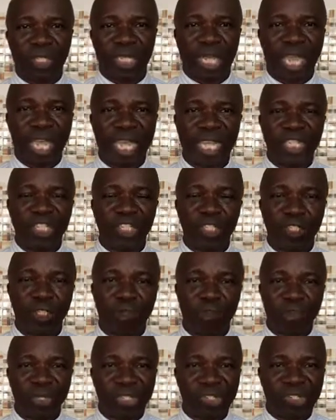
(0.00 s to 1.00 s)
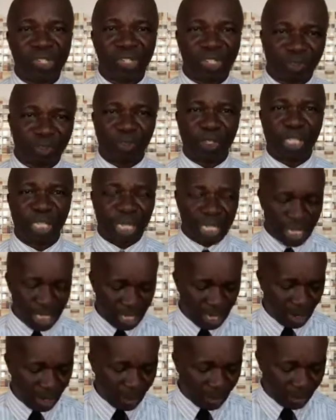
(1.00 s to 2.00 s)
And
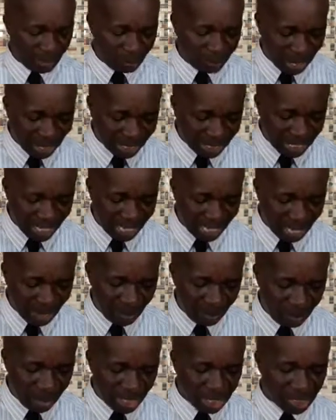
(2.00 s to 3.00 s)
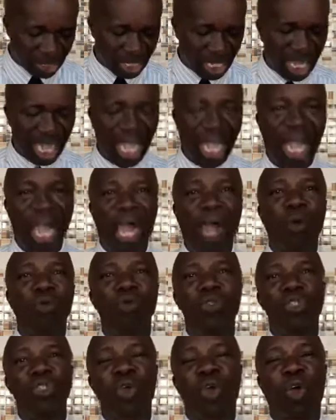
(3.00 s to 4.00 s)
specifically, Bethlehem means
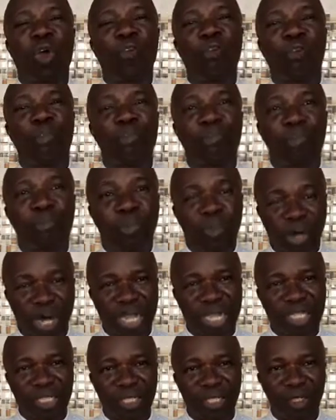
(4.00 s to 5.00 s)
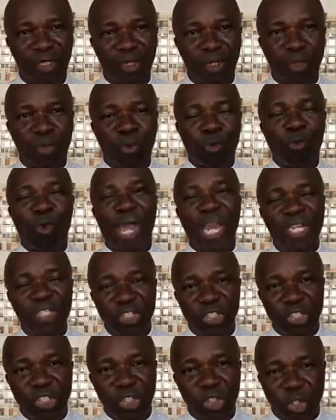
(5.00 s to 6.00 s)
house of bread while
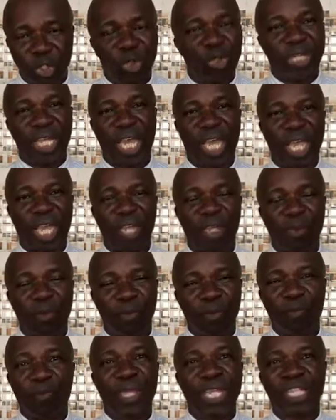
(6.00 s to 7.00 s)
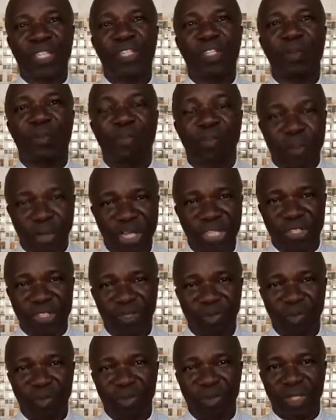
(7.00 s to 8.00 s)
Judah means
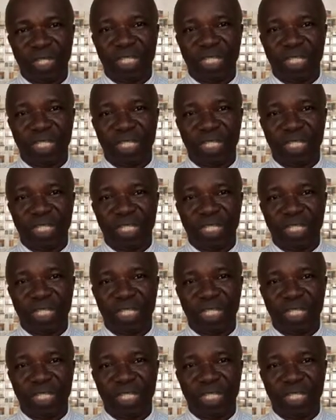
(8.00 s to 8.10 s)
praise.